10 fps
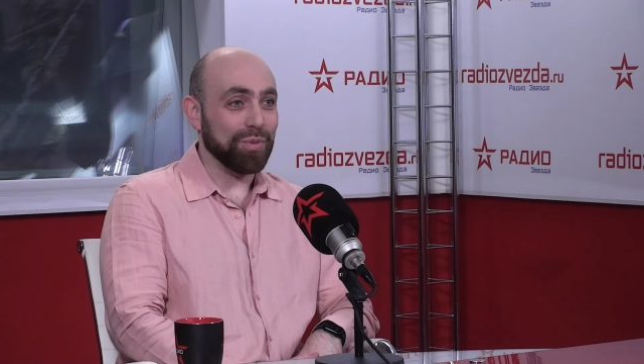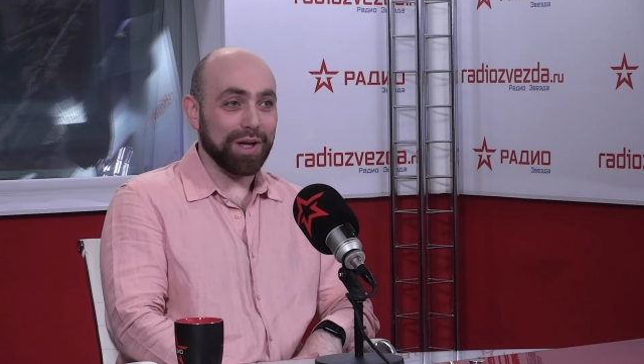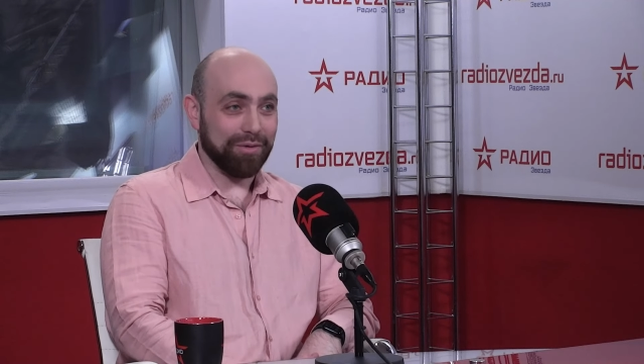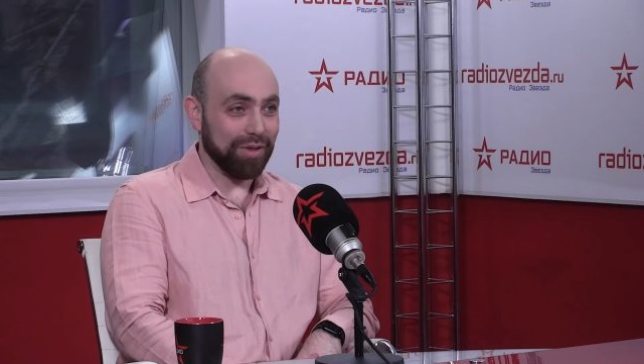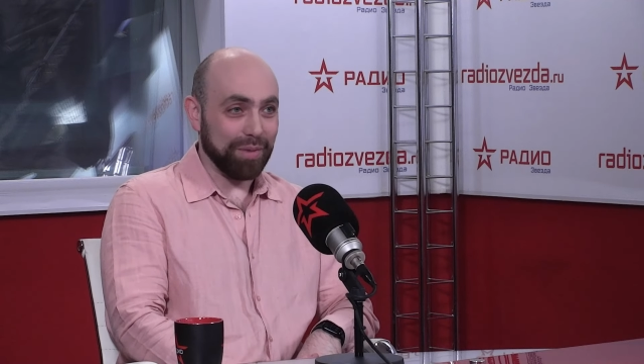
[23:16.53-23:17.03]

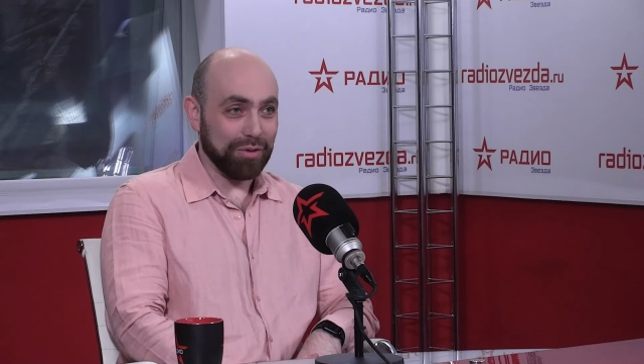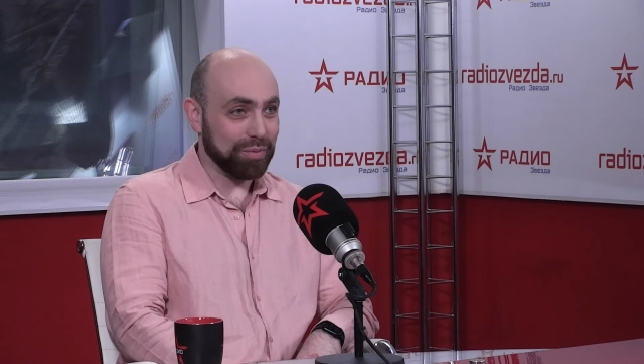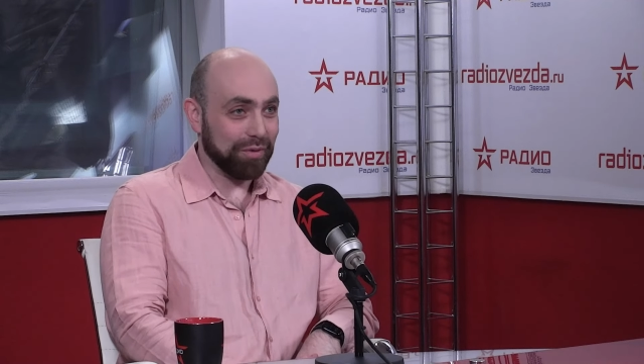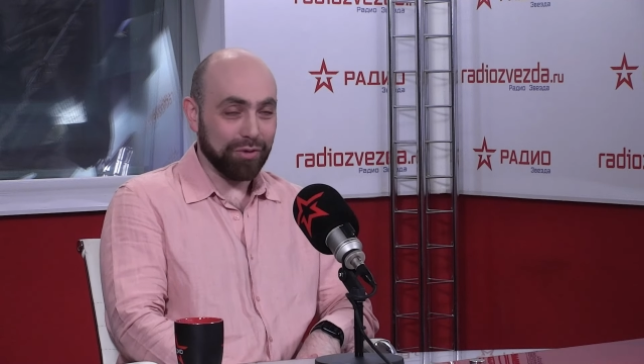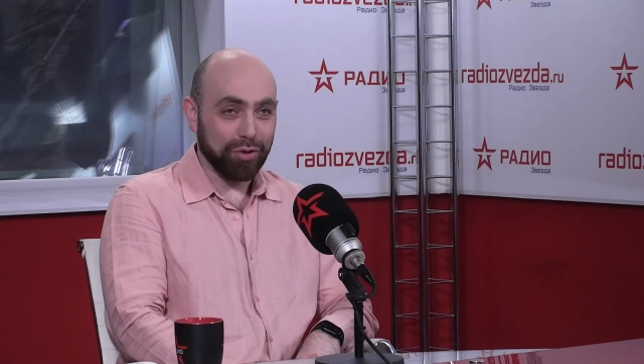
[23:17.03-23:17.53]
one of the
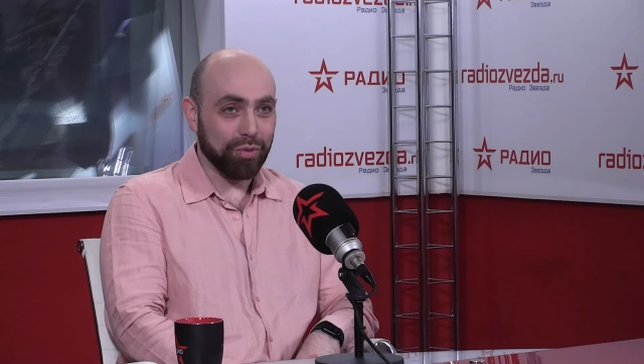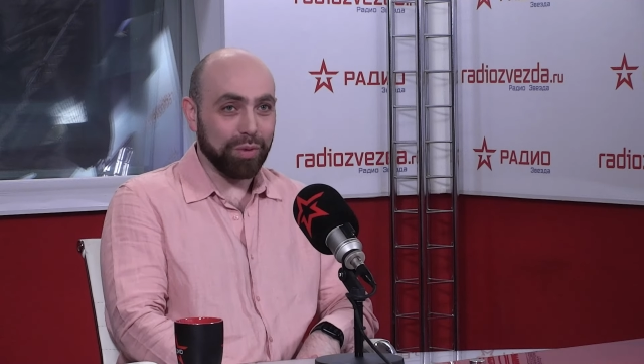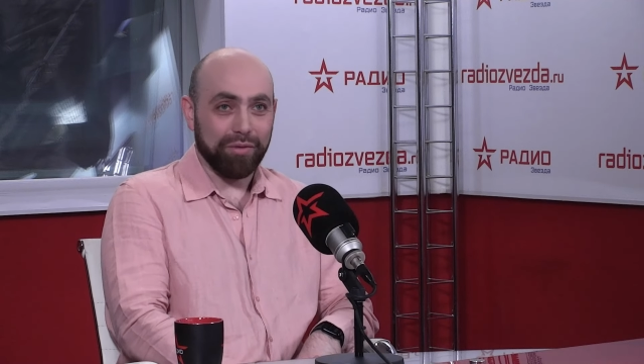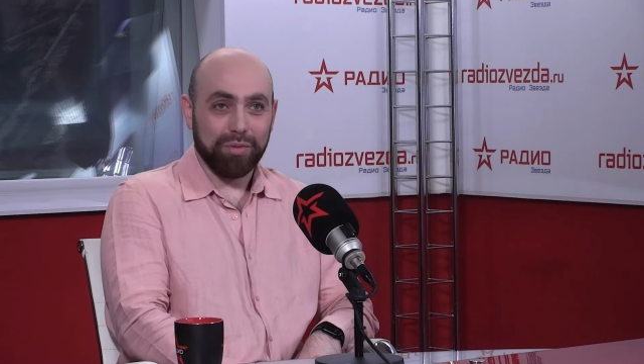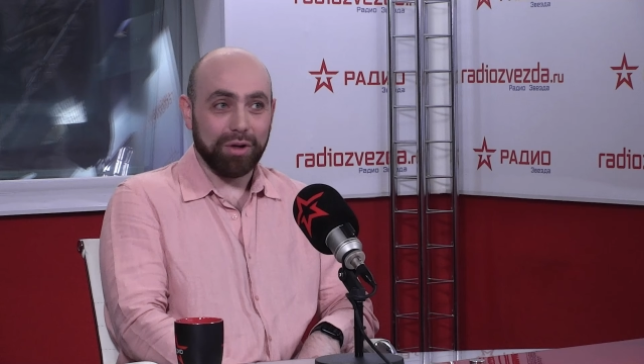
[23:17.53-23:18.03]
most performed,
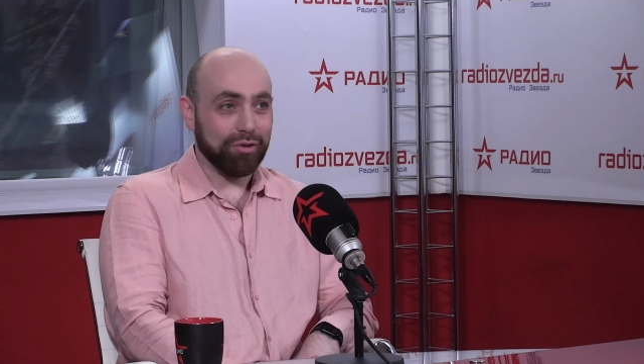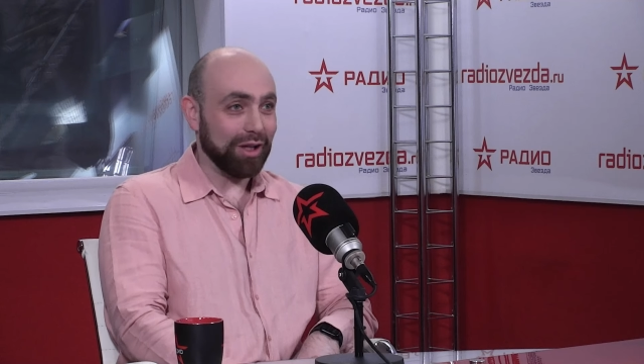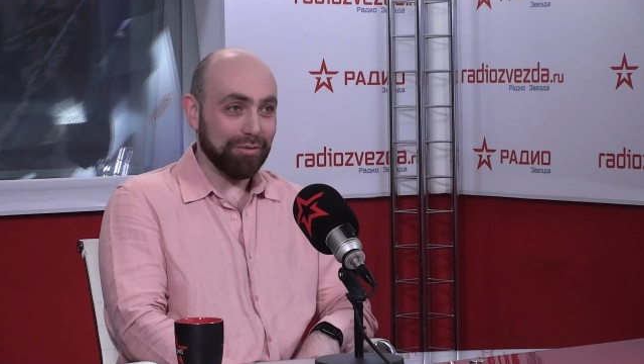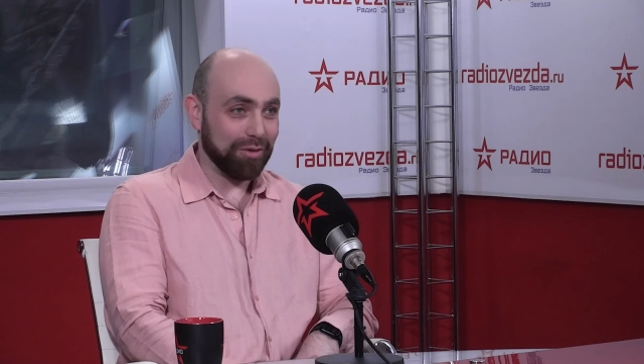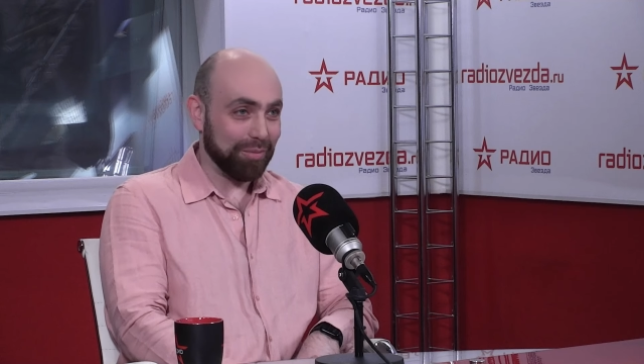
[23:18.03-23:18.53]
one of the most
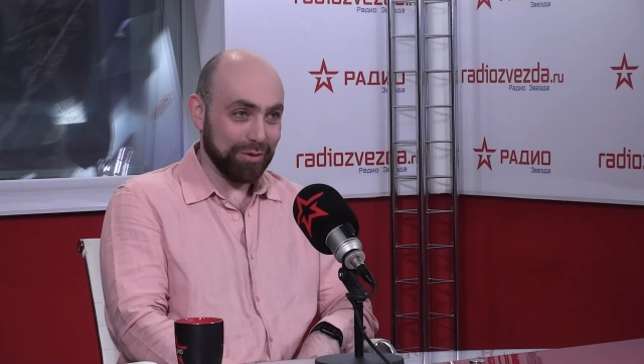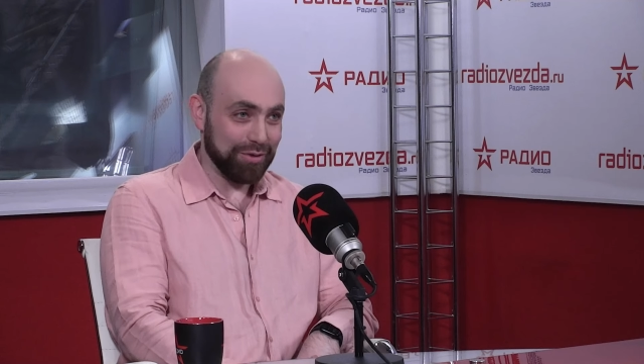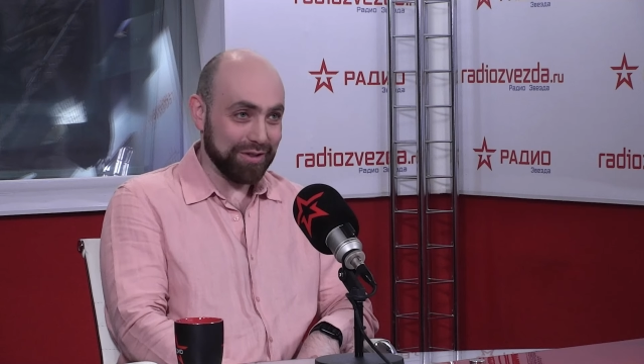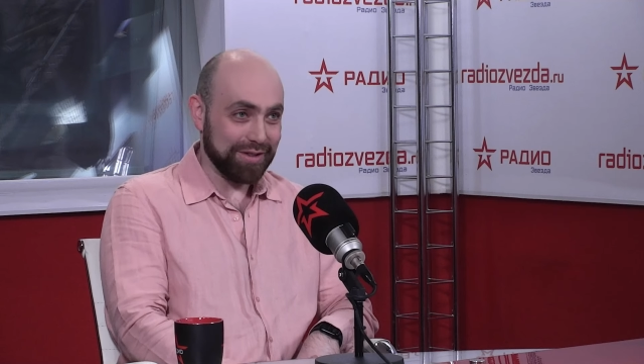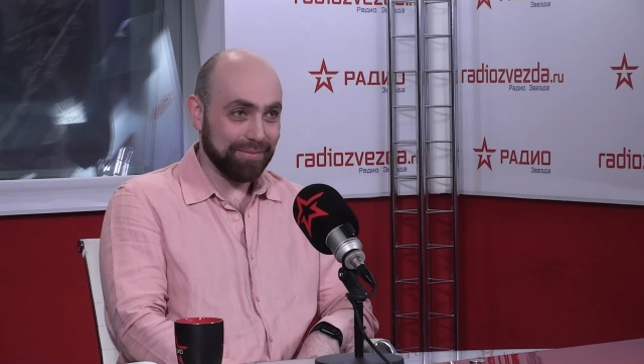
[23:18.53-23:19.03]
loved
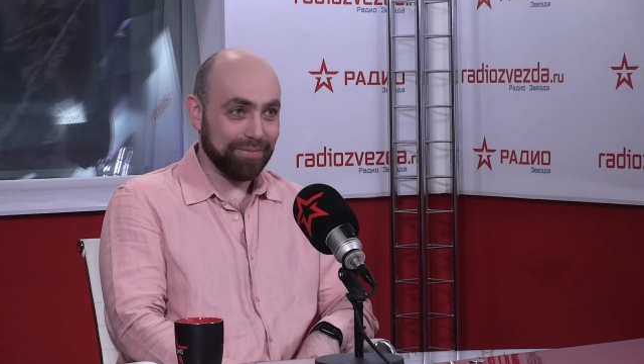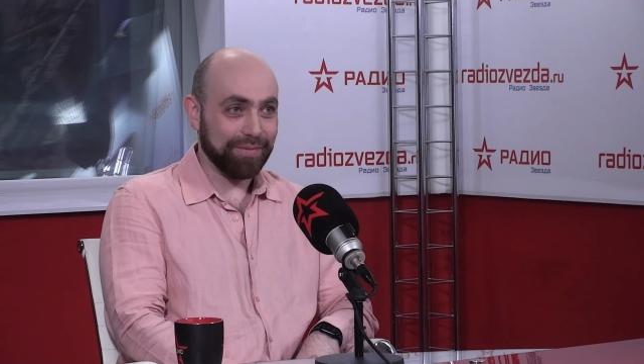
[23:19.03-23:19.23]
composers